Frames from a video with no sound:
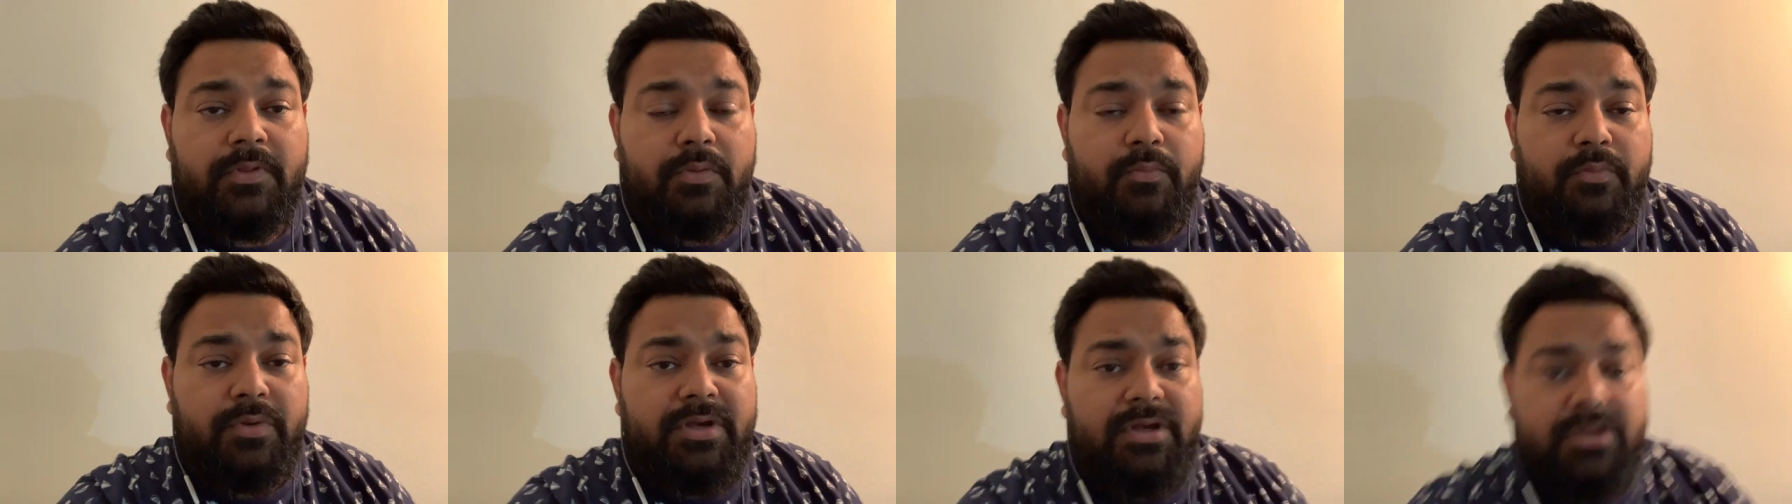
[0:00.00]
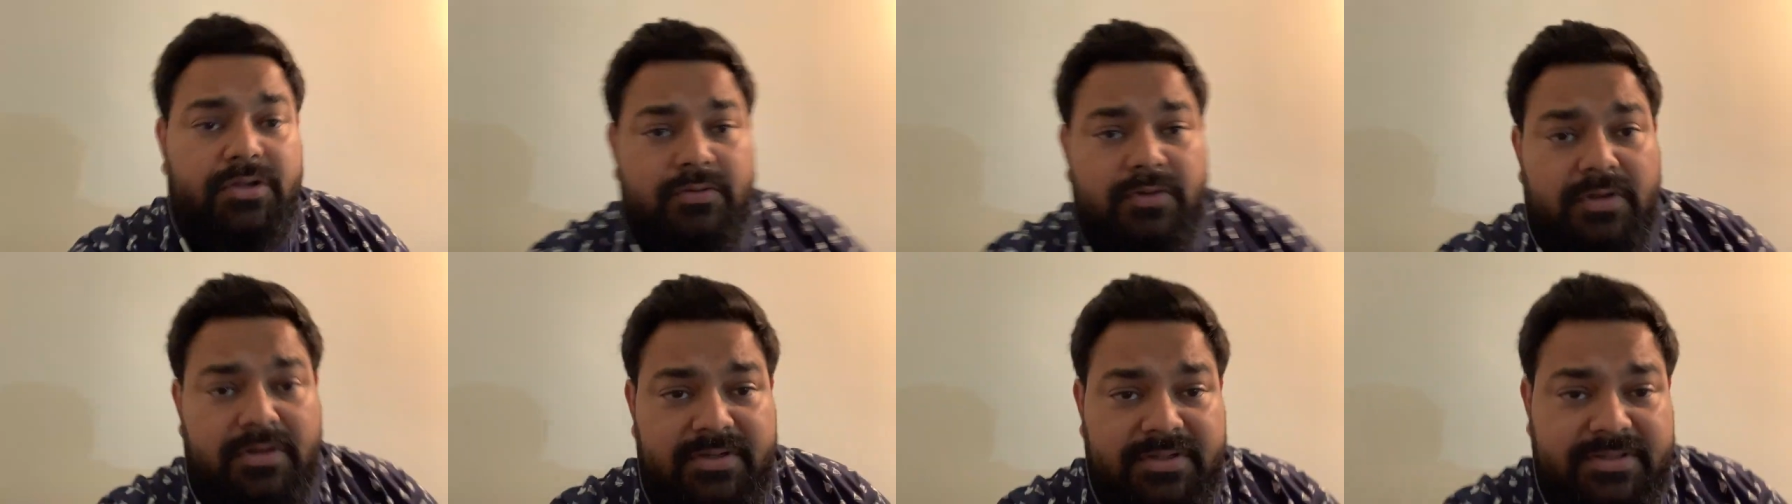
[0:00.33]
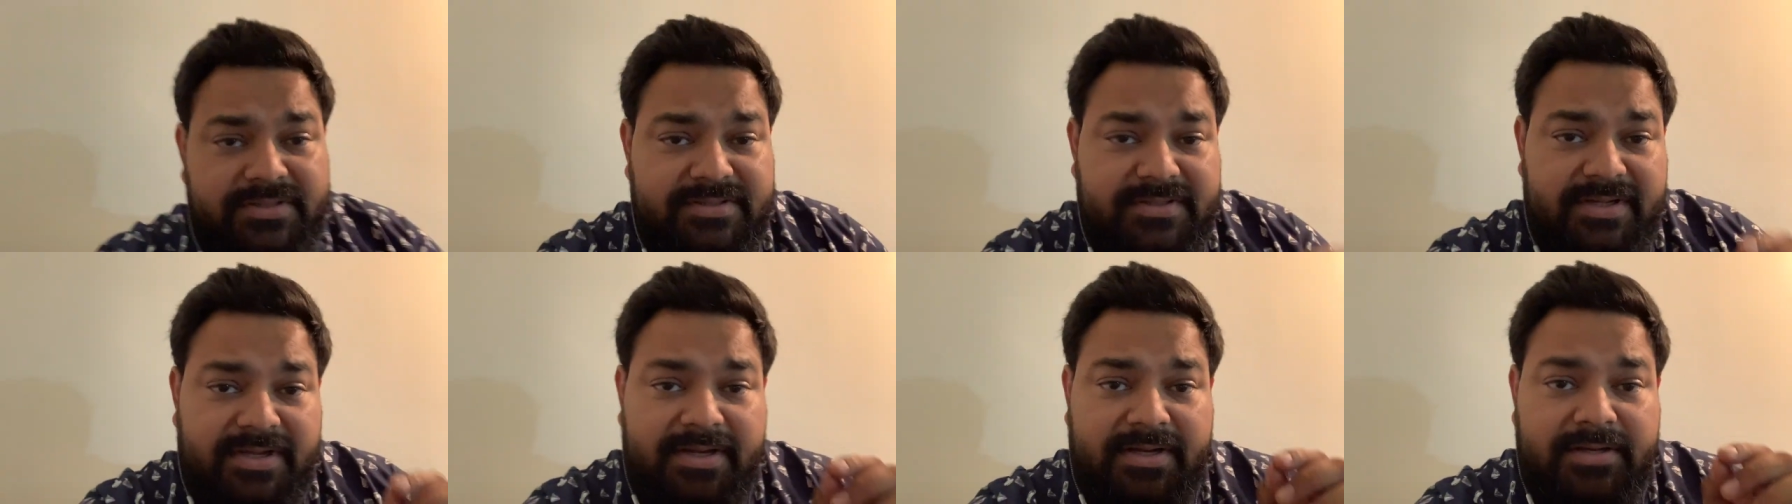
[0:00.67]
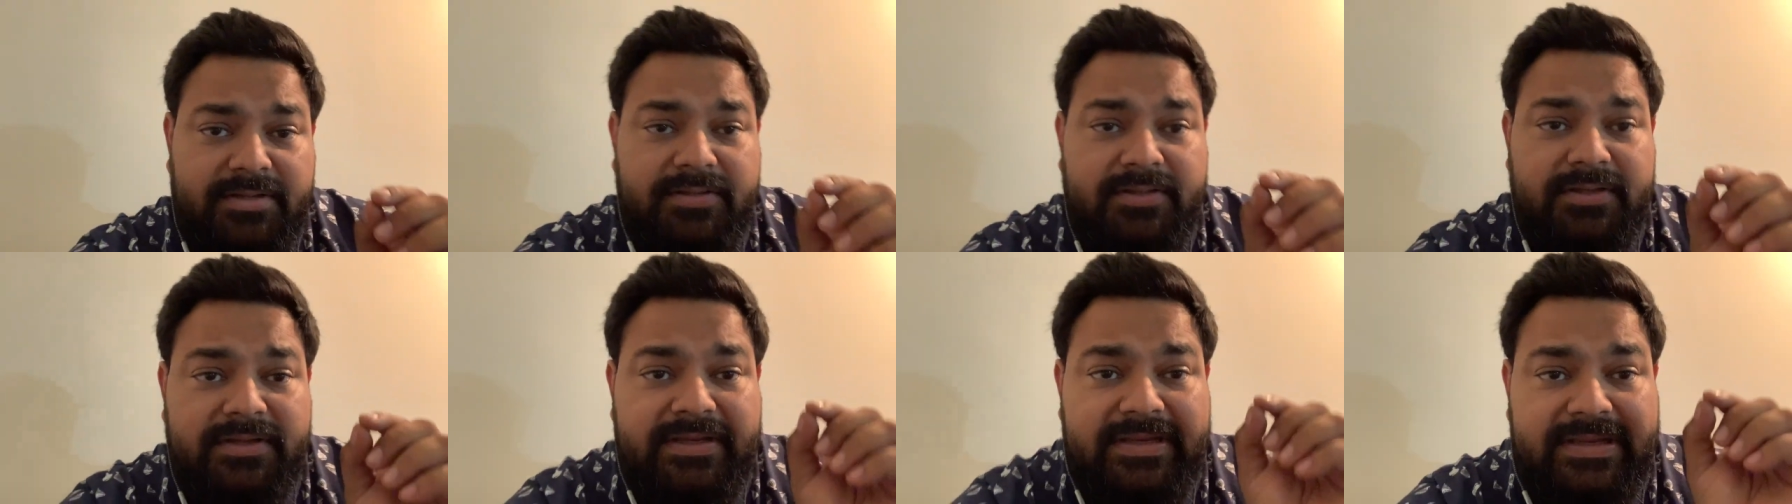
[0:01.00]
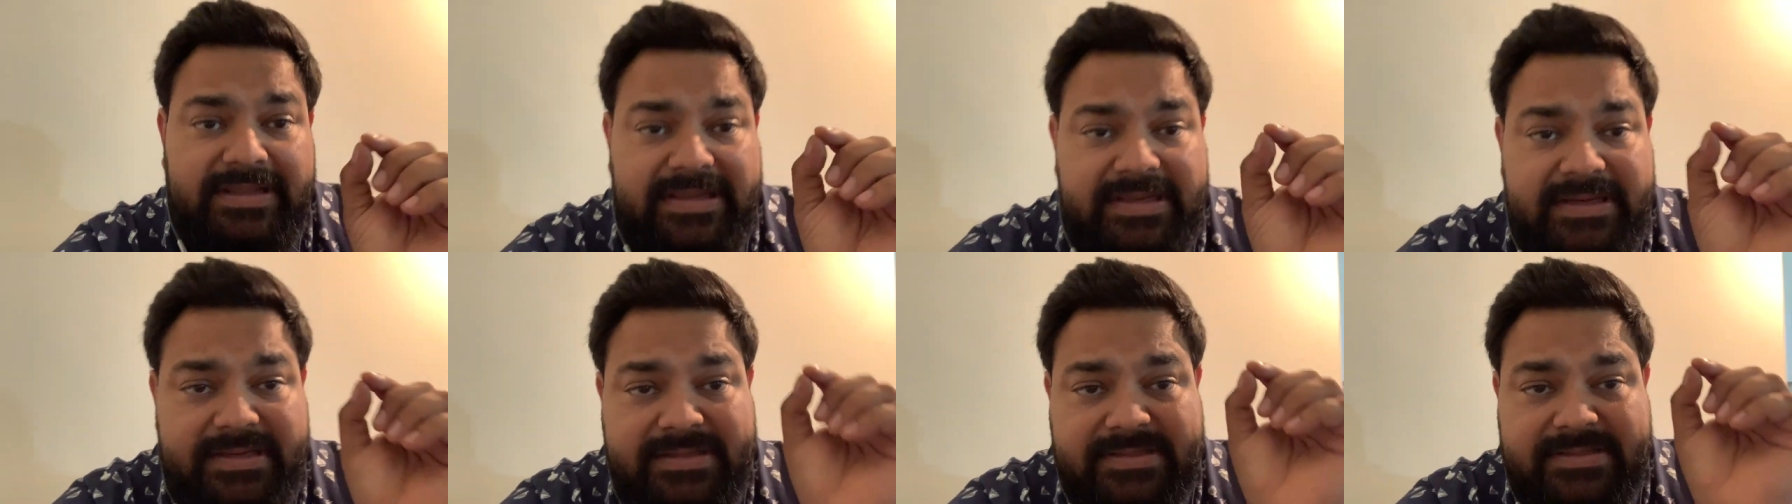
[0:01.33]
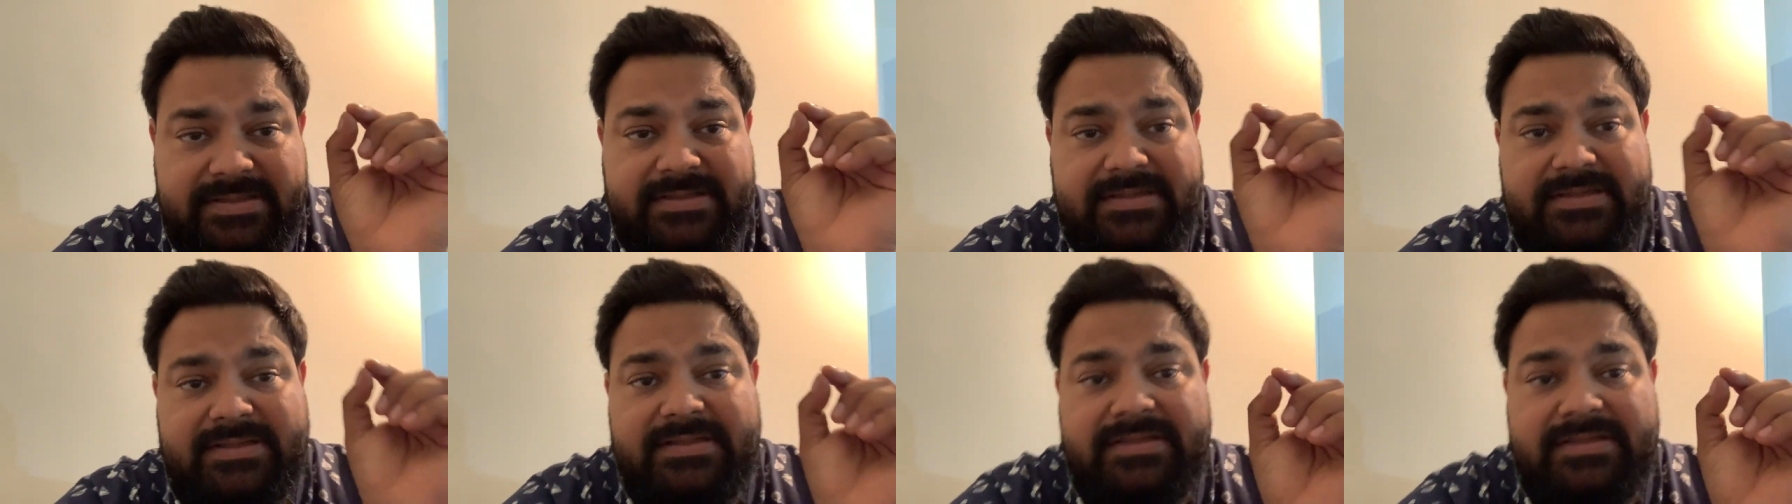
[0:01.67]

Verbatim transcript: we need to understand the needs